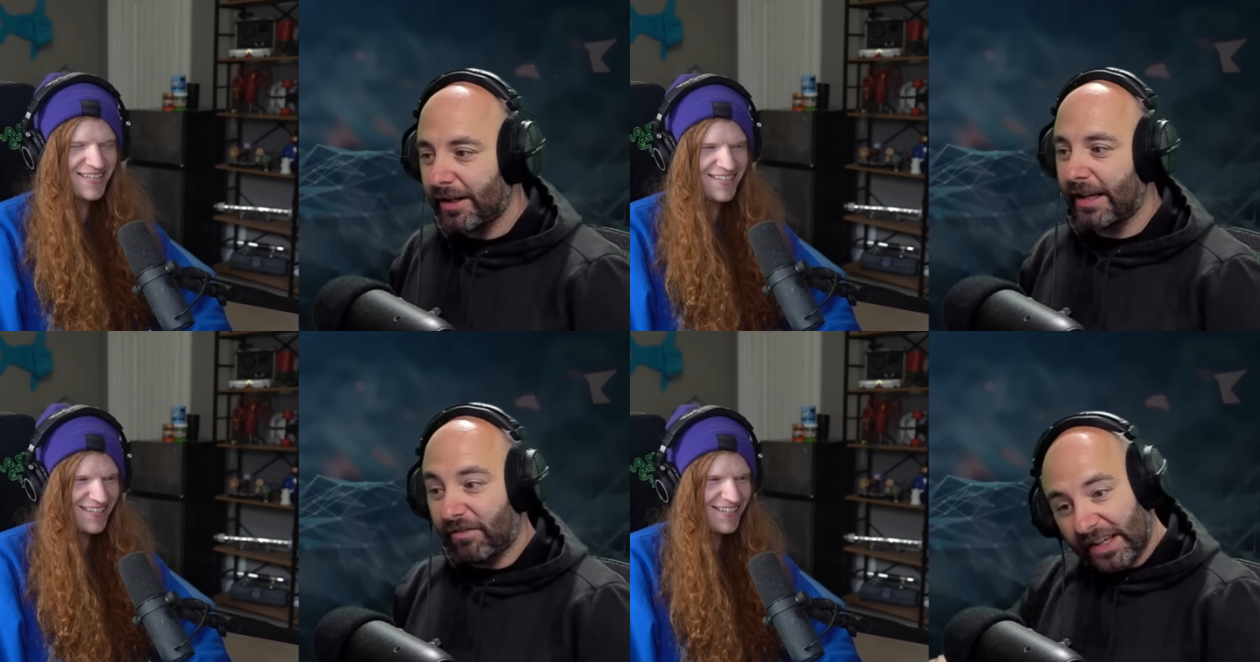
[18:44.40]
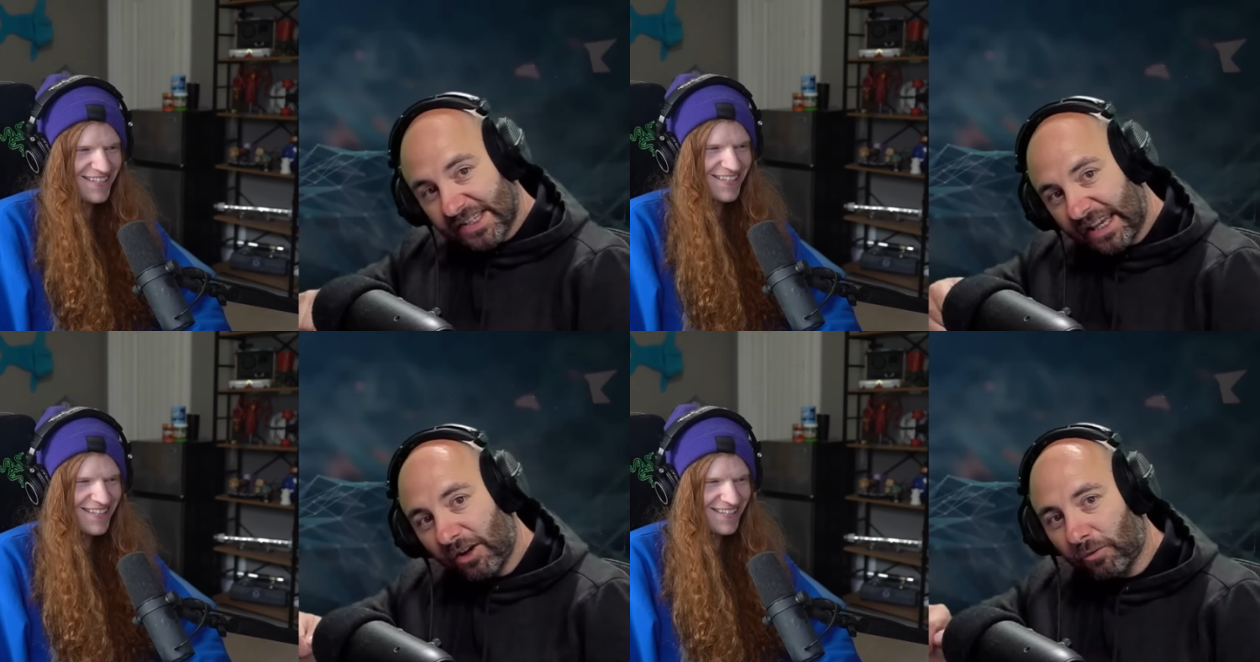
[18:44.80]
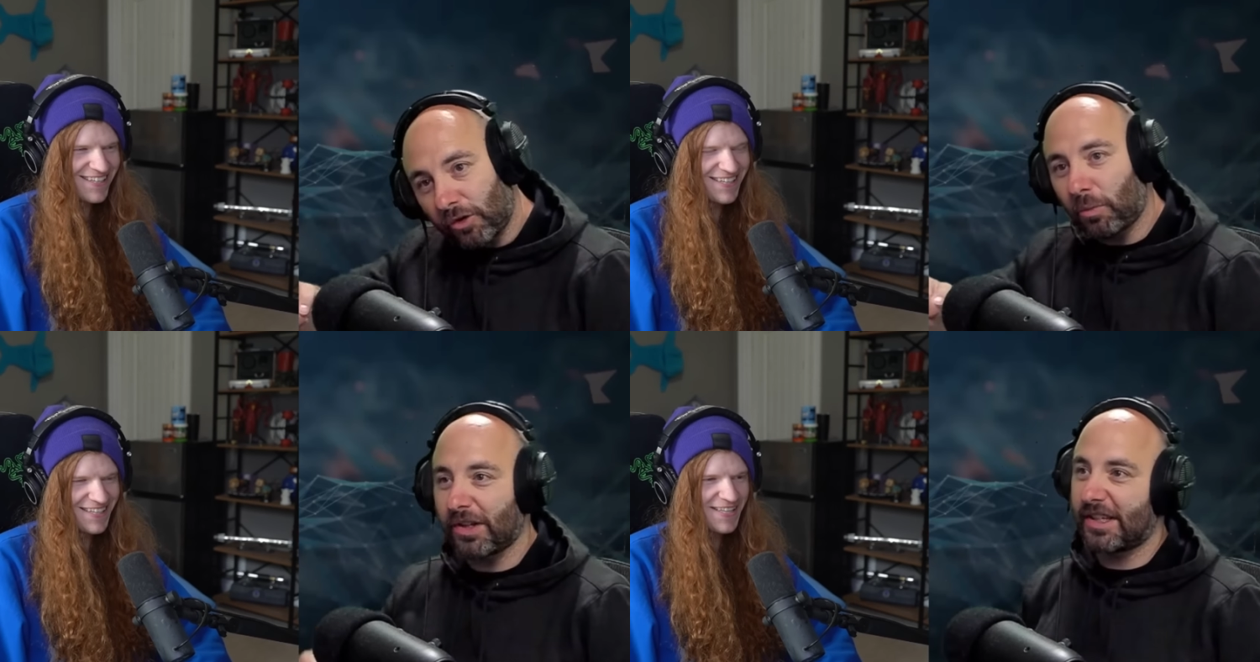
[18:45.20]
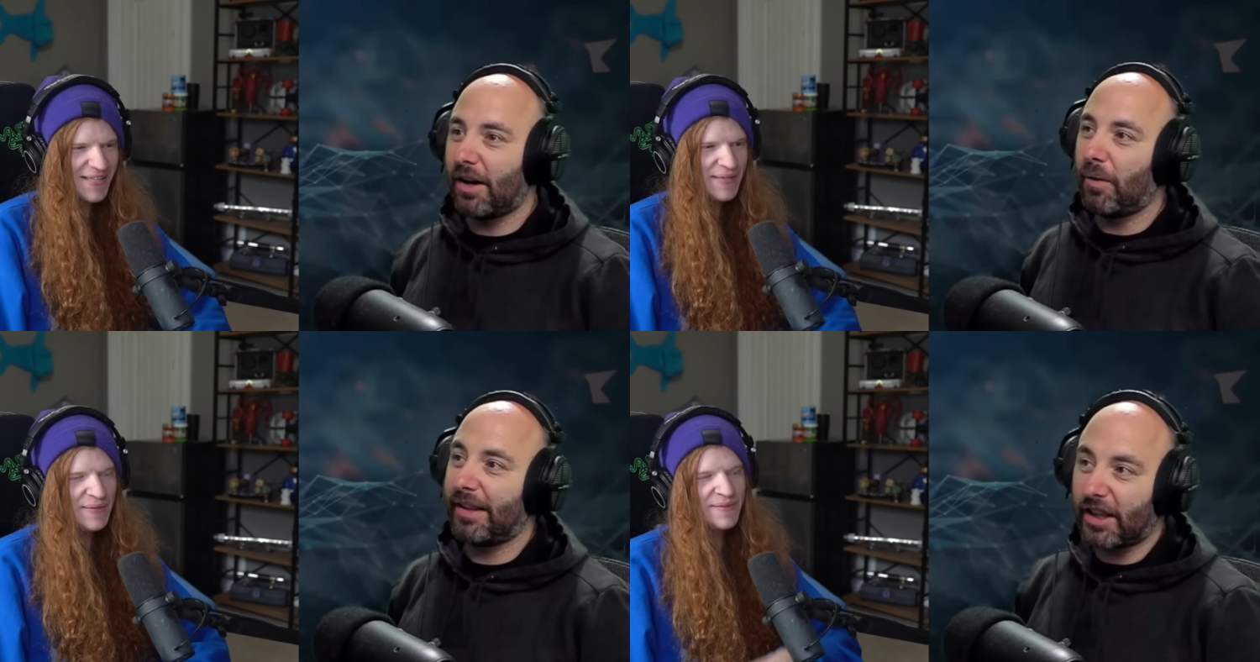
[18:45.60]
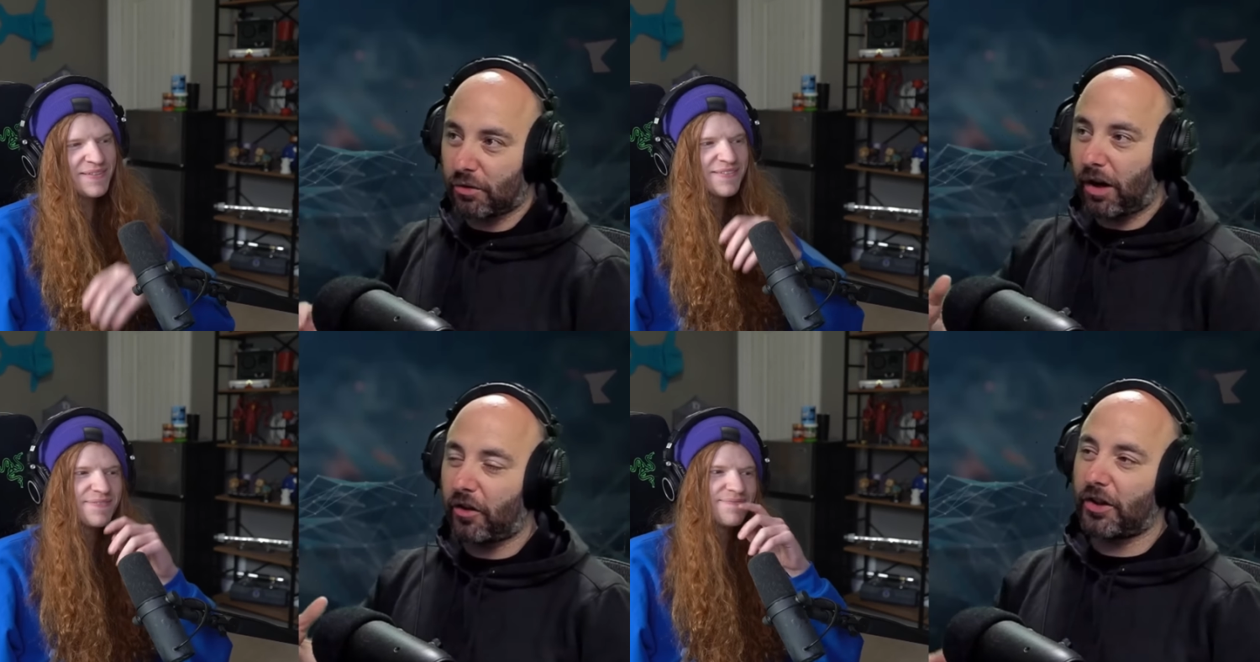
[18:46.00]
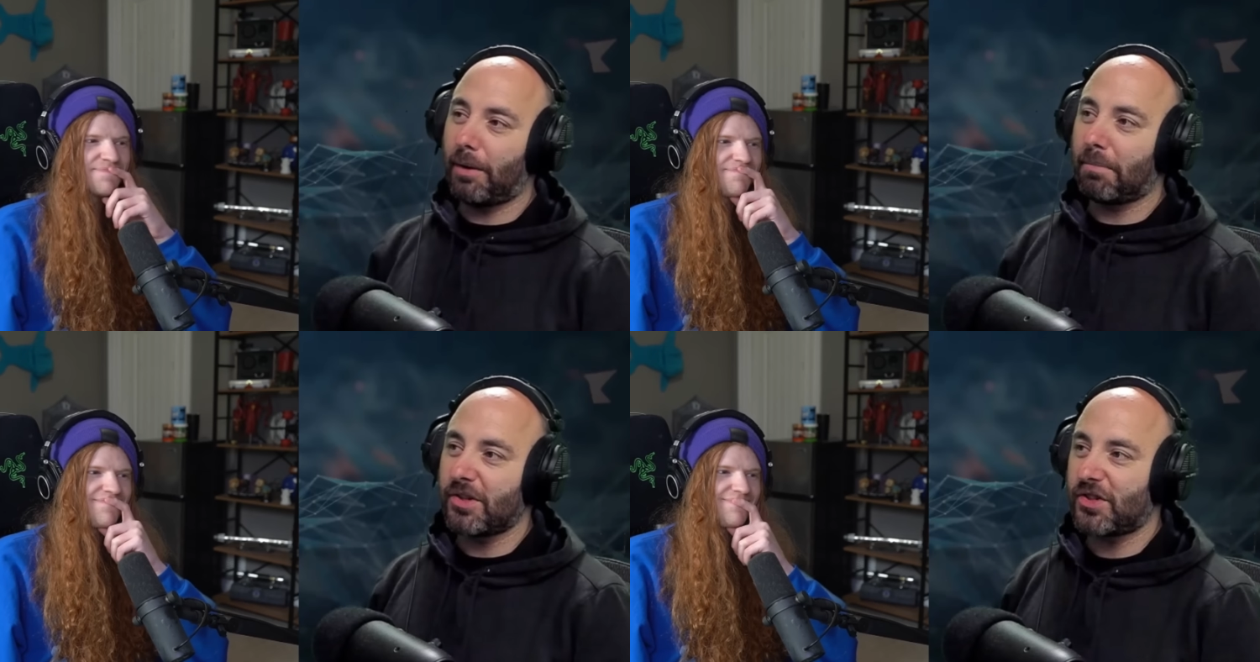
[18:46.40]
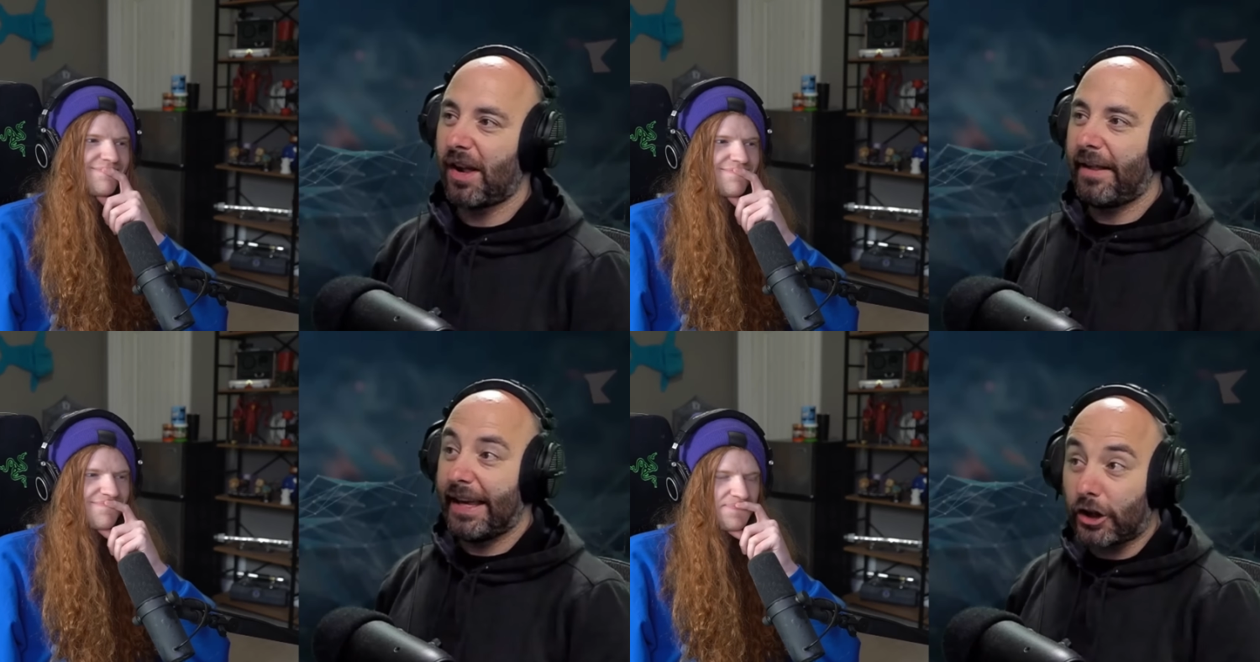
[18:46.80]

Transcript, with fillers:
Speaker 1: right? and if they scale rune words that way and they throttle the numbers,